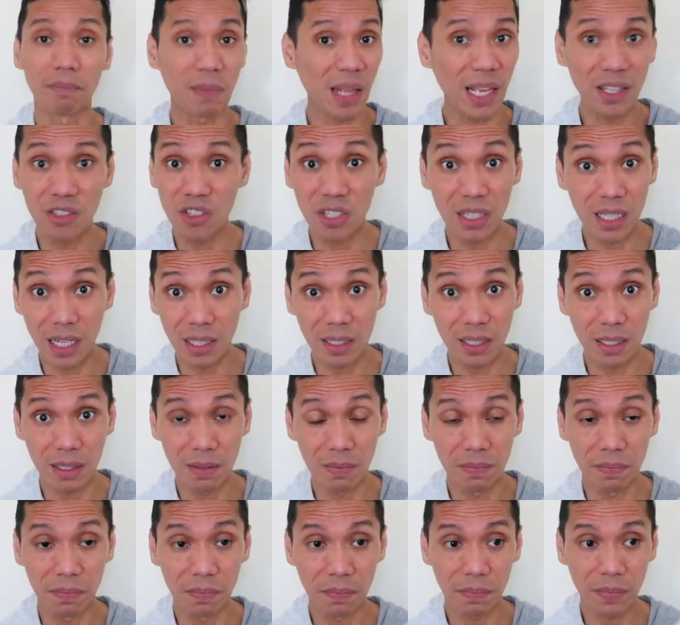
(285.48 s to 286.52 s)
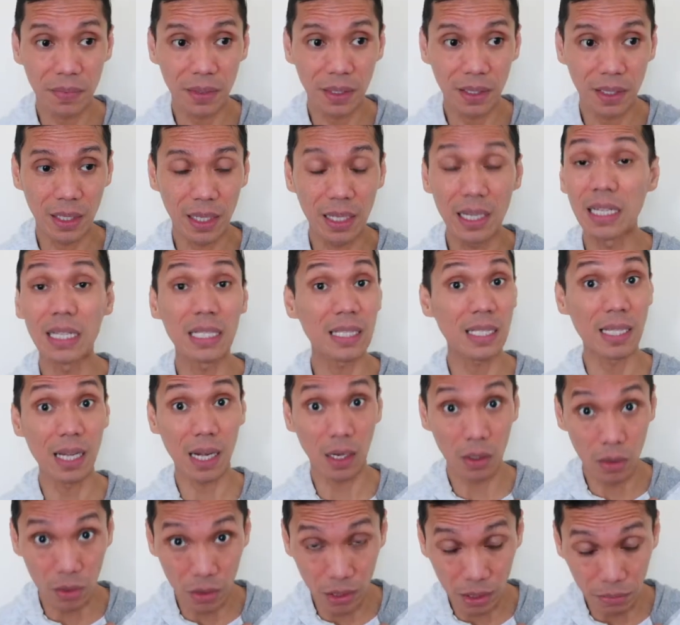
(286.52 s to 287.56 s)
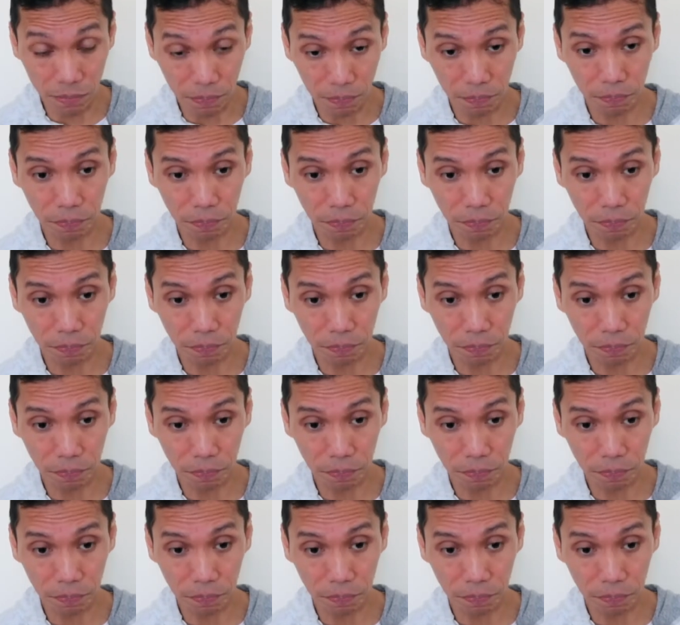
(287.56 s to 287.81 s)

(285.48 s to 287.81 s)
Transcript: Agitated, it's not good.